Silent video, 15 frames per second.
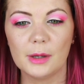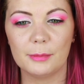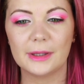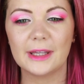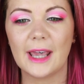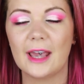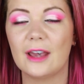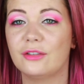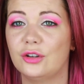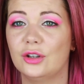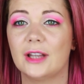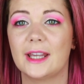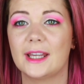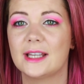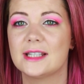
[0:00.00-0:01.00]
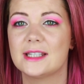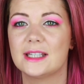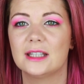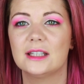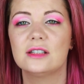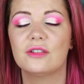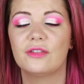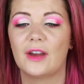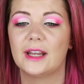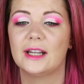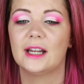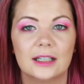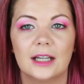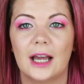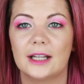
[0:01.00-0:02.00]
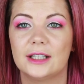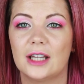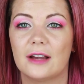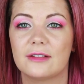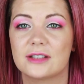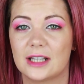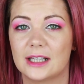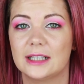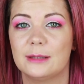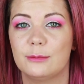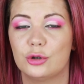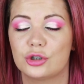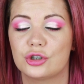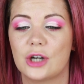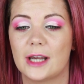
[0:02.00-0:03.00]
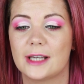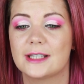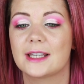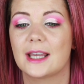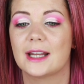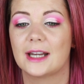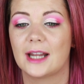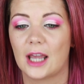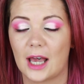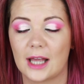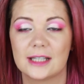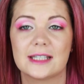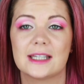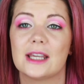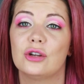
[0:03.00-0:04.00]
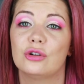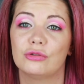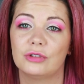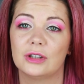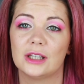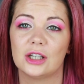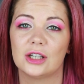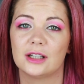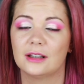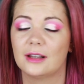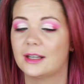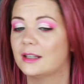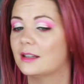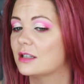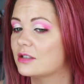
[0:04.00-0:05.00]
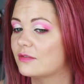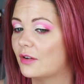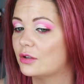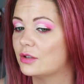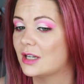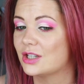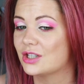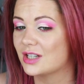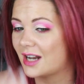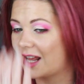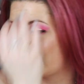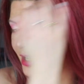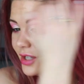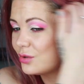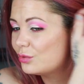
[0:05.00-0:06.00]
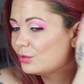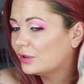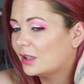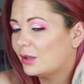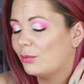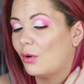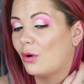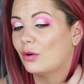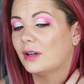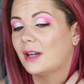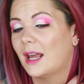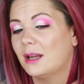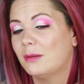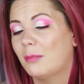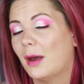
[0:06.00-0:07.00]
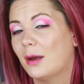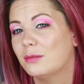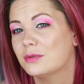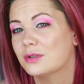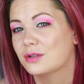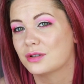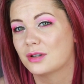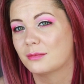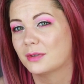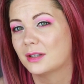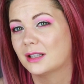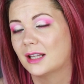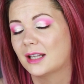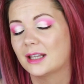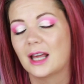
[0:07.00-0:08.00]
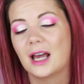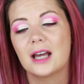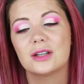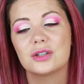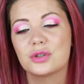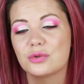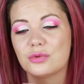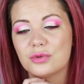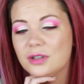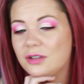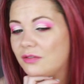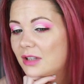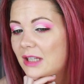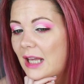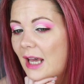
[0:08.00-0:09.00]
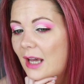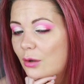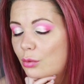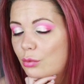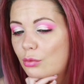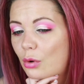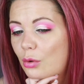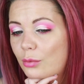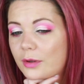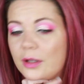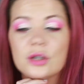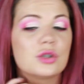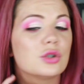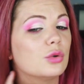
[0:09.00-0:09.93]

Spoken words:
But yeah, if you like Conceal and Define and you have slightly more dry skin, I'd say you're really going to like this foundation. And it's only, what, £9 or something like that? So you really can't go wrong with it.